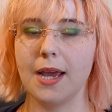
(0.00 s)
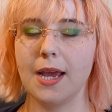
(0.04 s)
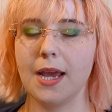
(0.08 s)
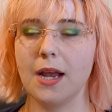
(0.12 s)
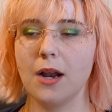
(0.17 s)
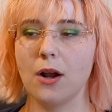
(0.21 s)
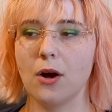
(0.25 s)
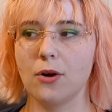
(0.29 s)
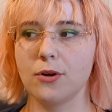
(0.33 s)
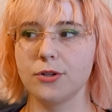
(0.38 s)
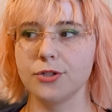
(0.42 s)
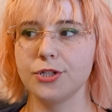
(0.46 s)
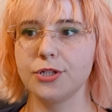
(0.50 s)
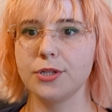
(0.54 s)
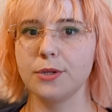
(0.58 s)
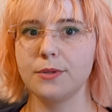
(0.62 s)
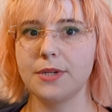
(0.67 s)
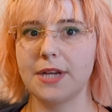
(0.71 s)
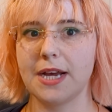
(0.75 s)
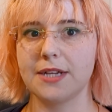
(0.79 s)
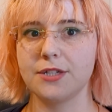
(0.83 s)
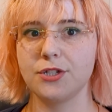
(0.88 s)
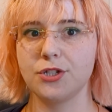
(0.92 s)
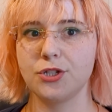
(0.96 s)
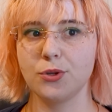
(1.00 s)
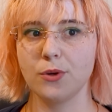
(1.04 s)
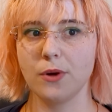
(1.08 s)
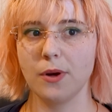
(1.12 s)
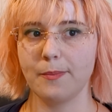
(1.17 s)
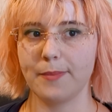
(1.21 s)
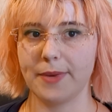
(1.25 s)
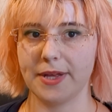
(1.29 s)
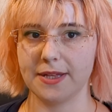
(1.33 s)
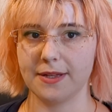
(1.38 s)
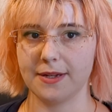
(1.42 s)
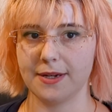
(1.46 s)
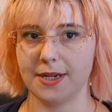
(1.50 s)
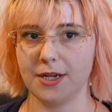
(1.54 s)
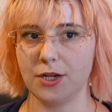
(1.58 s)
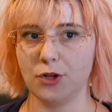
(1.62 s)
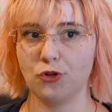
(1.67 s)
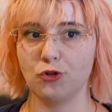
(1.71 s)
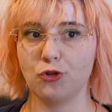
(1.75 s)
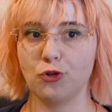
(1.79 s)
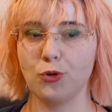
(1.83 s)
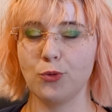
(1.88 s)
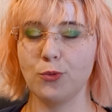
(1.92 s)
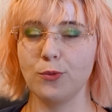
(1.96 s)
It also tests your ability
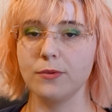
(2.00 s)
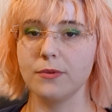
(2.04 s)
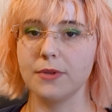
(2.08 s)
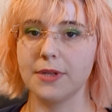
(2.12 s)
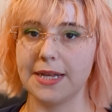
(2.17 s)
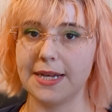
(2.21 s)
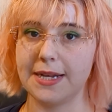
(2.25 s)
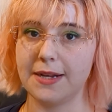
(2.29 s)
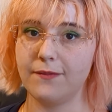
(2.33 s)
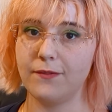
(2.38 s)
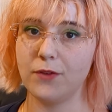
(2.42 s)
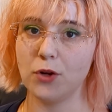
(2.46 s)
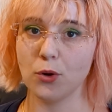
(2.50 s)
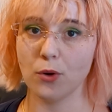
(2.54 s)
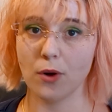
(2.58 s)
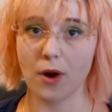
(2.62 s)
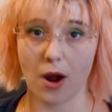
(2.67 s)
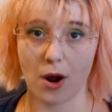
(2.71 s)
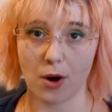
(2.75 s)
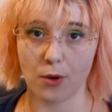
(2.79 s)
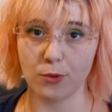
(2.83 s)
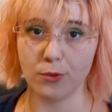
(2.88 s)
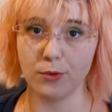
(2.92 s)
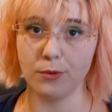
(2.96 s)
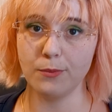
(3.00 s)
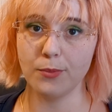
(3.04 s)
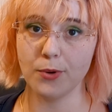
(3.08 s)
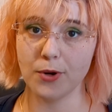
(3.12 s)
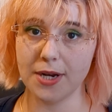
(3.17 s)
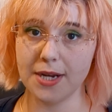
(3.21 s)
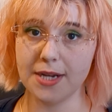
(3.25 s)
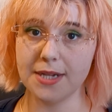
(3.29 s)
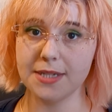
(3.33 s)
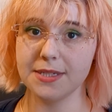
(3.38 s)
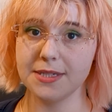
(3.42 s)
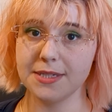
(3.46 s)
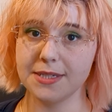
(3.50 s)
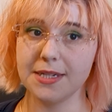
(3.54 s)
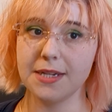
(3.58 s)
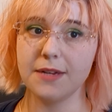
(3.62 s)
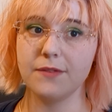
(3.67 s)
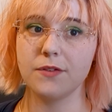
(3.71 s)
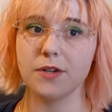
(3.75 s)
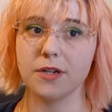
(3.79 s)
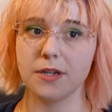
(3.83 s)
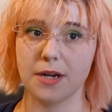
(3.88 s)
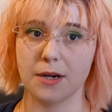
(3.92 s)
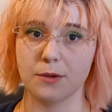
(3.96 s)
to leave your own
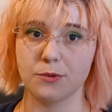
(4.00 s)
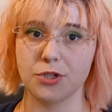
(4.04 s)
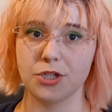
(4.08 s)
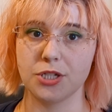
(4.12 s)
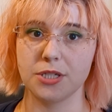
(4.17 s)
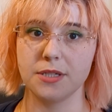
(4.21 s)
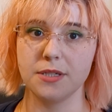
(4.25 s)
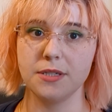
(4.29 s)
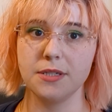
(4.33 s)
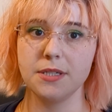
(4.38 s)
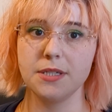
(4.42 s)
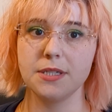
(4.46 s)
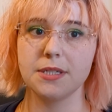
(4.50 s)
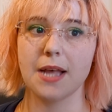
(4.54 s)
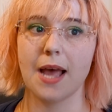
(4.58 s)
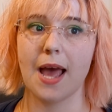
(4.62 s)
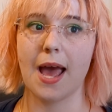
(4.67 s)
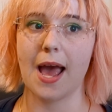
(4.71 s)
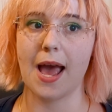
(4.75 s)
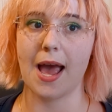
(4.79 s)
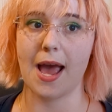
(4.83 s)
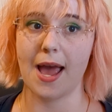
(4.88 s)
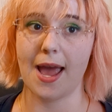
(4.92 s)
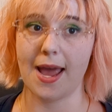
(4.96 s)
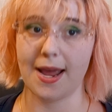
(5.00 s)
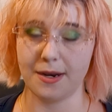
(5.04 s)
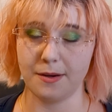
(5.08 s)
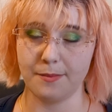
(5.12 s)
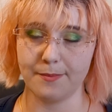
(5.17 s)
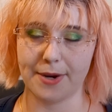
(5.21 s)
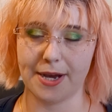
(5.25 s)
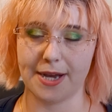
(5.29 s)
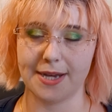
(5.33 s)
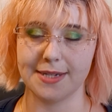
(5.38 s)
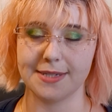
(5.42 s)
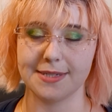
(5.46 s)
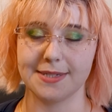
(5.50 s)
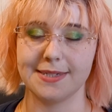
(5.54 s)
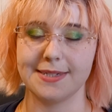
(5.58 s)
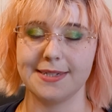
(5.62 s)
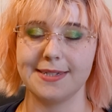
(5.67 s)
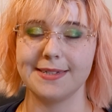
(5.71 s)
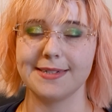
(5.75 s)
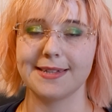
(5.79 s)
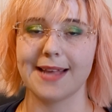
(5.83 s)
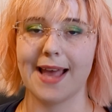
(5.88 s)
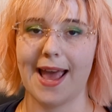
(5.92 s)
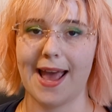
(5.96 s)
preconceived notions and
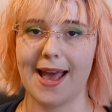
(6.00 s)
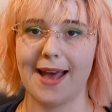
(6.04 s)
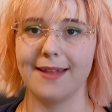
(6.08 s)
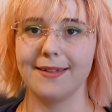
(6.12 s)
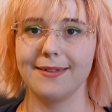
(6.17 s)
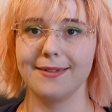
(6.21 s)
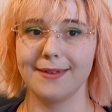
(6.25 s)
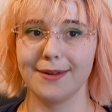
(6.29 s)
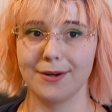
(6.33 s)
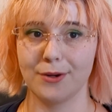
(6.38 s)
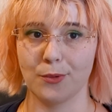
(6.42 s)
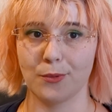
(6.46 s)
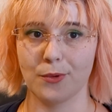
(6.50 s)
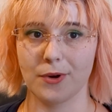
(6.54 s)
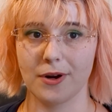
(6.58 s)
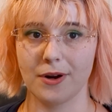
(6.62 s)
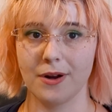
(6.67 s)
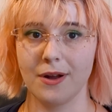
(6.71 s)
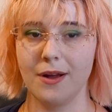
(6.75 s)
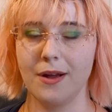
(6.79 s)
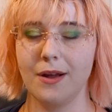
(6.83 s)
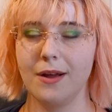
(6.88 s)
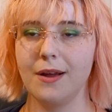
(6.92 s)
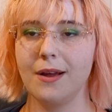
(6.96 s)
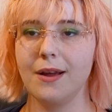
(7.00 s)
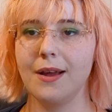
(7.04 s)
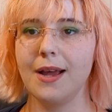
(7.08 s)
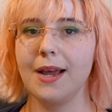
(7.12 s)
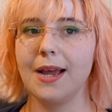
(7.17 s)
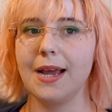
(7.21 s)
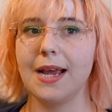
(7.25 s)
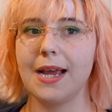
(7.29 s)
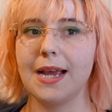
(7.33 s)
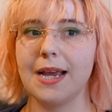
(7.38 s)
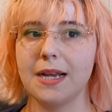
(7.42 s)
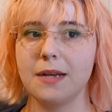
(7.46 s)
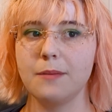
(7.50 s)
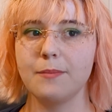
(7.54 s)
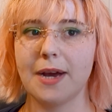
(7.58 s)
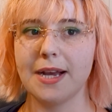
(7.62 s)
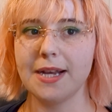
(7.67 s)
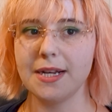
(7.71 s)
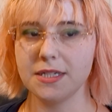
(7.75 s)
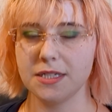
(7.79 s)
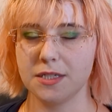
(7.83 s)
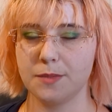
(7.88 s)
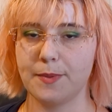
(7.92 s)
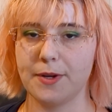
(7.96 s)
biases at the door. In my
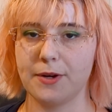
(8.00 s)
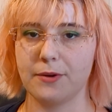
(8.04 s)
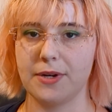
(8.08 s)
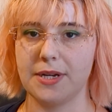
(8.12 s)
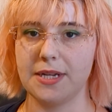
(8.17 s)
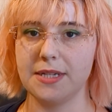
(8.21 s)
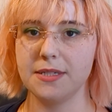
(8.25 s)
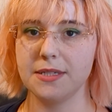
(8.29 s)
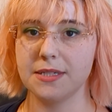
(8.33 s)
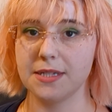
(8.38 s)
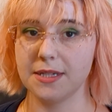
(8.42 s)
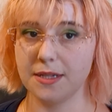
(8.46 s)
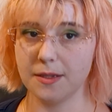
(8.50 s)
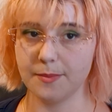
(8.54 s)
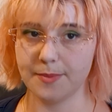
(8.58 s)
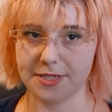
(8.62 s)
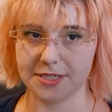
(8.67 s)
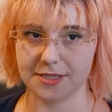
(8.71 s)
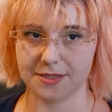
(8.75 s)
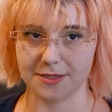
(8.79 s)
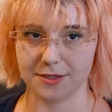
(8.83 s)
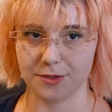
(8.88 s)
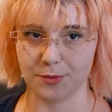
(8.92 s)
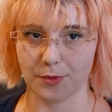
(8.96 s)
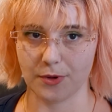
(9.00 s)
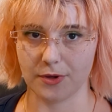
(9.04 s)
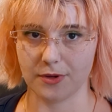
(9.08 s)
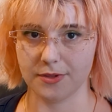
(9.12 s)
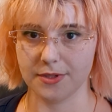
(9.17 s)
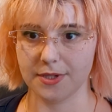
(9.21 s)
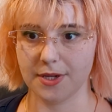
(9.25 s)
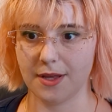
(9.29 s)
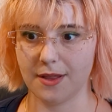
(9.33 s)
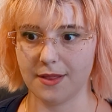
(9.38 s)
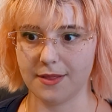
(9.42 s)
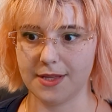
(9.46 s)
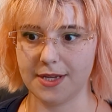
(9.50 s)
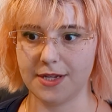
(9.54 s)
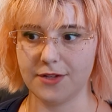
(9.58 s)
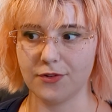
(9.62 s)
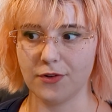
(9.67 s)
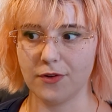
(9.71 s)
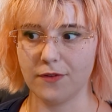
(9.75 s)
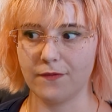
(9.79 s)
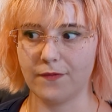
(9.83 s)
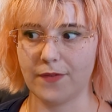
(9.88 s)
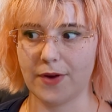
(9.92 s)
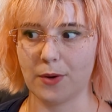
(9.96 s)
experience in the business world, these
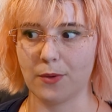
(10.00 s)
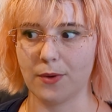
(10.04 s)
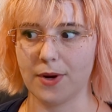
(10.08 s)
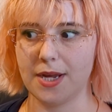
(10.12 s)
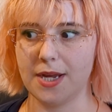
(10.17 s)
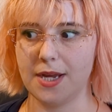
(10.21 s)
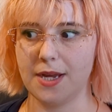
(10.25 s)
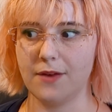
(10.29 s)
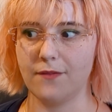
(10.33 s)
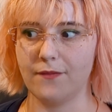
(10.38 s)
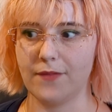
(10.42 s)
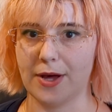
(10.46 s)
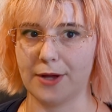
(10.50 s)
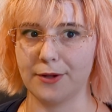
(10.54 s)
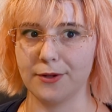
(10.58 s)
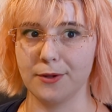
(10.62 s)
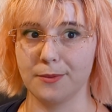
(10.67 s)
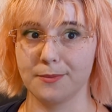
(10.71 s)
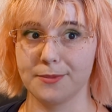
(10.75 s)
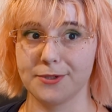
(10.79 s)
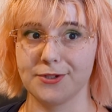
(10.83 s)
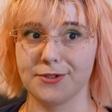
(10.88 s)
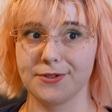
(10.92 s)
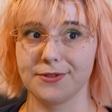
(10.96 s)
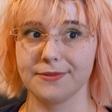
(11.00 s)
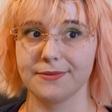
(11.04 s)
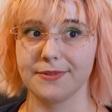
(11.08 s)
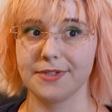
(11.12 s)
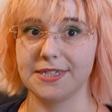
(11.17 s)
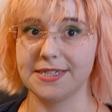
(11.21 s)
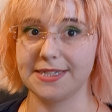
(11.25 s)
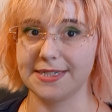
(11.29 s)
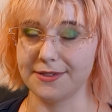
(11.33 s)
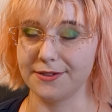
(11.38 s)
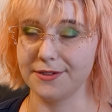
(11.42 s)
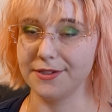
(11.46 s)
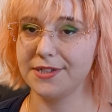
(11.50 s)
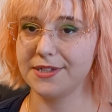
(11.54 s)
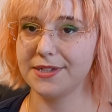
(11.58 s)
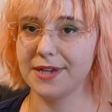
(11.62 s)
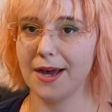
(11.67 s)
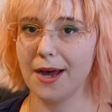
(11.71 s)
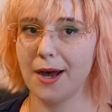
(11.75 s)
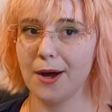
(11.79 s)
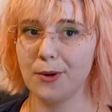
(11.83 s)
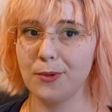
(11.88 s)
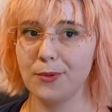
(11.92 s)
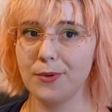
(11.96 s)
are very valuable skills to
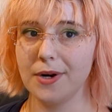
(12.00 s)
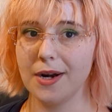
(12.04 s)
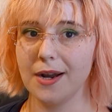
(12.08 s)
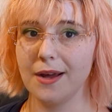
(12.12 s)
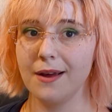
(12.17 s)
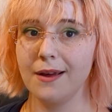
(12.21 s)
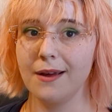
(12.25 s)
hone.